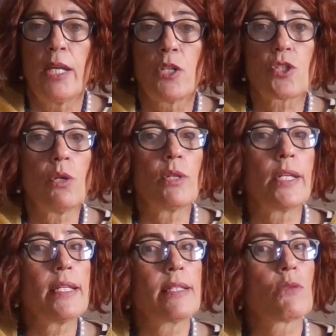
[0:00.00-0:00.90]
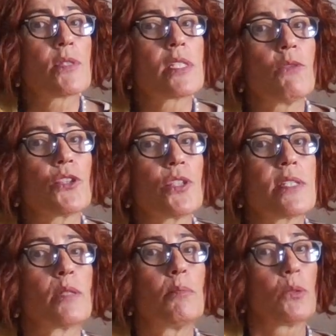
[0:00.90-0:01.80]
So let's now see what
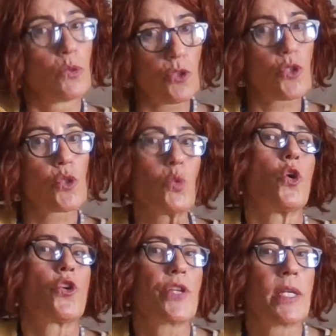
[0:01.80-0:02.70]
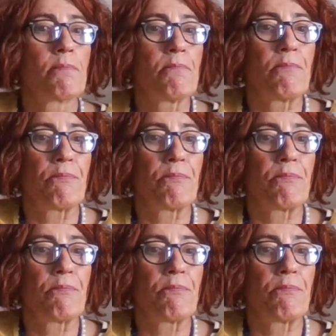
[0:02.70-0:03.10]
is the Pluto story.